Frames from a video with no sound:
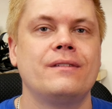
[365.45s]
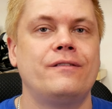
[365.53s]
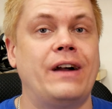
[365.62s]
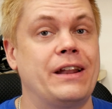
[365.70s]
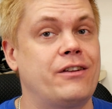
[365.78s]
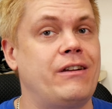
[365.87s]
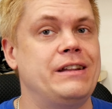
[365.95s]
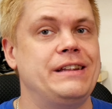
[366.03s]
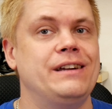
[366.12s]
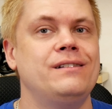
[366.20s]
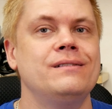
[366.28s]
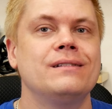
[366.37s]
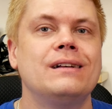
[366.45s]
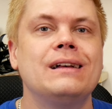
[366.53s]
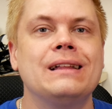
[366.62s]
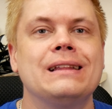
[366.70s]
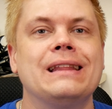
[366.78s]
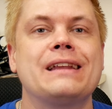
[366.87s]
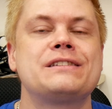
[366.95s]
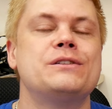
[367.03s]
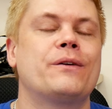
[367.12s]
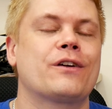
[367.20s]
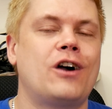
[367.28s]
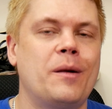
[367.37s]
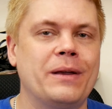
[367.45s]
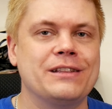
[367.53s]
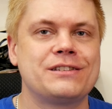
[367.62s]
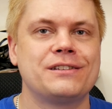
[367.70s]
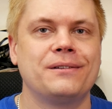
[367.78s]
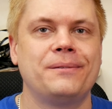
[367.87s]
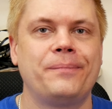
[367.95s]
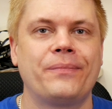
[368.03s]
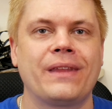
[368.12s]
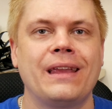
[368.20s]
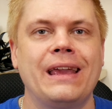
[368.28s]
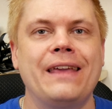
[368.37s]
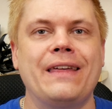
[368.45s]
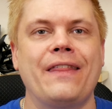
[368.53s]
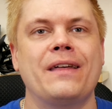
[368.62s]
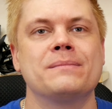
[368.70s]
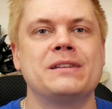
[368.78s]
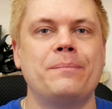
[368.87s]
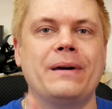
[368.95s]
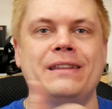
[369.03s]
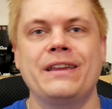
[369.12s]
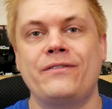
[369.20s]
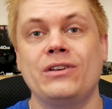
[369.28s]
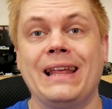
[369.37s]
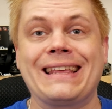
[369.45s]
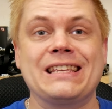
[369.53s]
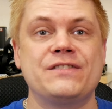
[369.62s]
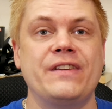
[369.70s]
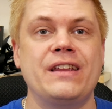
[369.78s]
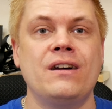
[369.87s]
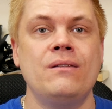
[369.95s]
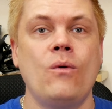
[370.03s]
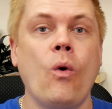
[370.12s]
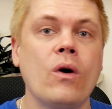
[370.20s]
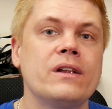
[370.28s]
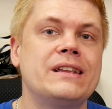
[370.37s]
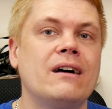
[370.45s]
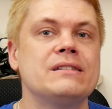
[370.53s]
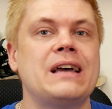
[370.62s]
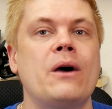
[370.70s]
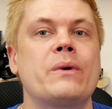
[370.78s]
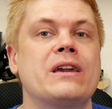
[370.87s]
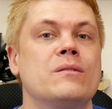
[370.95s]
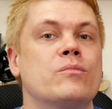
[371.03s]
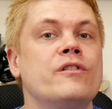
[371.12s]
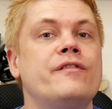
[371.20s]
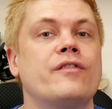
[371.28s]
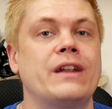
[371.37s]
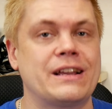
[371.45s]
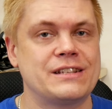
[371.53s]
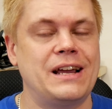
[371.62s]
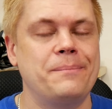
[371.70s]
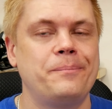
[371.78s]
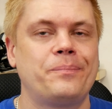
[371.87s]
Find a great deal? Let us know in the comments hit that thumbs up button if you like this video, or tell us how we can improve for next time.